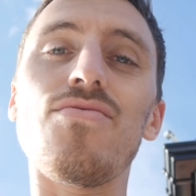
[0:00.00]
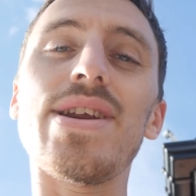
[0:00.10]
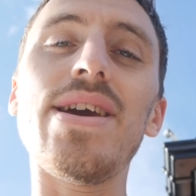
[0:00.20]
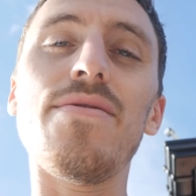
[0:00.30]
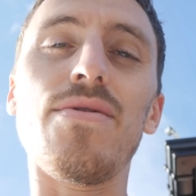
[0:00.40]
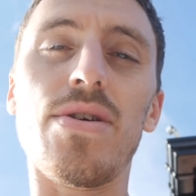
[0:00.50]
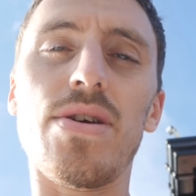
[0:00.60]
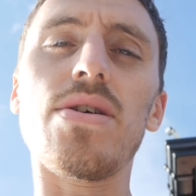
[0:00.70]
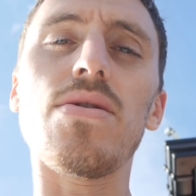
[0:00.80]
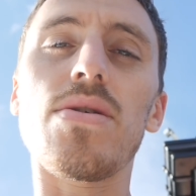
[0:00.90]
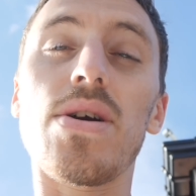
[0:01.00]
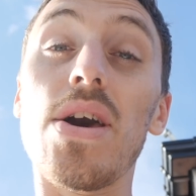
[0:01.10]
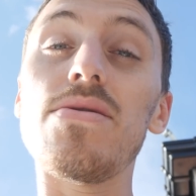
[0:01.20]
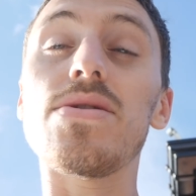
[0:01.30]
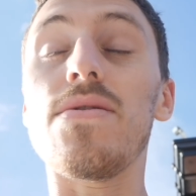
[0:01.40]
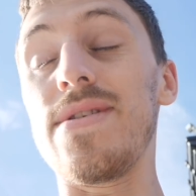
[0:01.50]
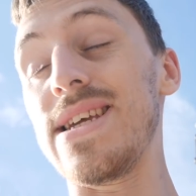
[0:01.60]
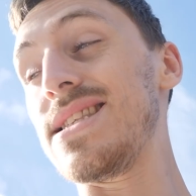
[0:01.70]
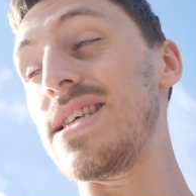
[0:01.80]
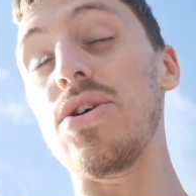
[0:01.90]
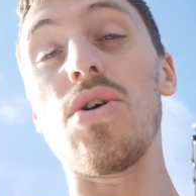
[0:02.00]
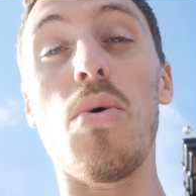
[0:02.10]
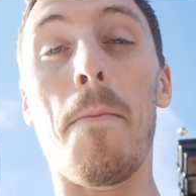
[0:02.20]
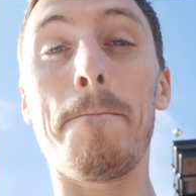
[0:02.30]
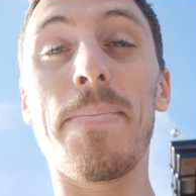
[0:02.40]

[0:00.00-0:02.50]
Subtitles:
ready for a good old coat of linseed oil.